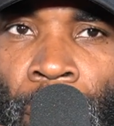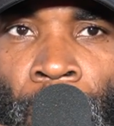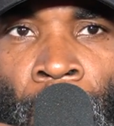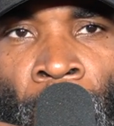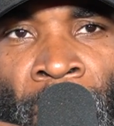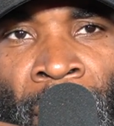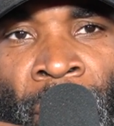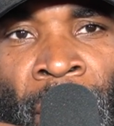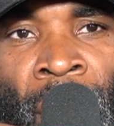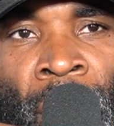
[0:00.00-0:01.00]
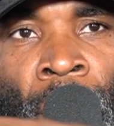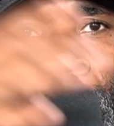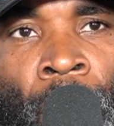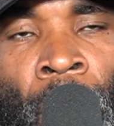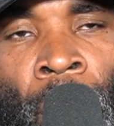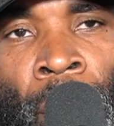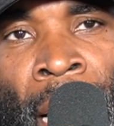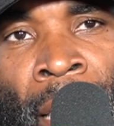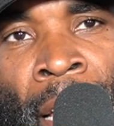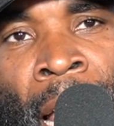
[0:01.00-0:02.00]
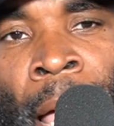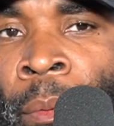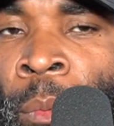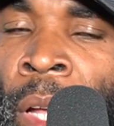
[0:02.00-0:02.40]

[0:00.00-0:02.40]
I don't think that fight is likely to happen.